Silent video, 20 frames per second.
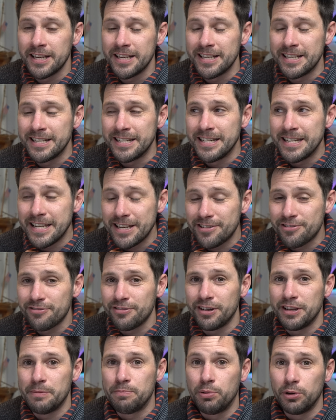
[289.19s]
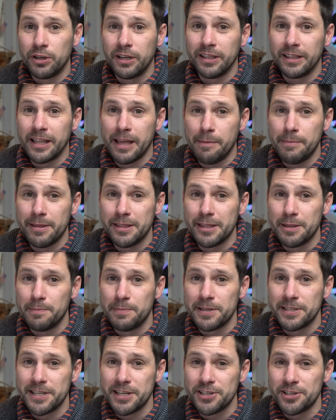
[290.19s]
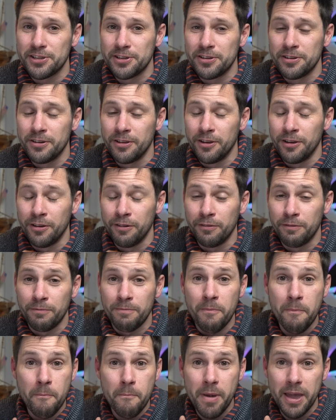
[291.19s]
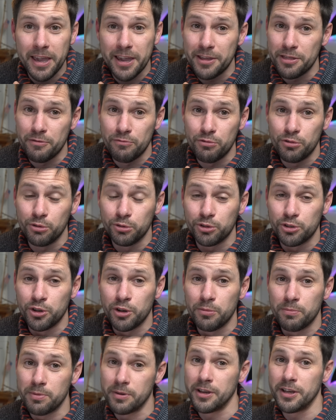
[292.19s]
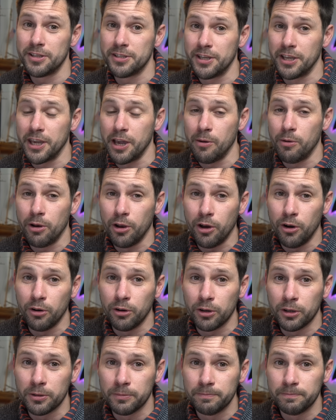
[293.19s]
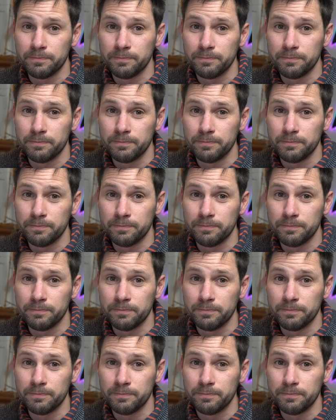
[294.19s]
literally putting them in the position of making the rules up as they go along.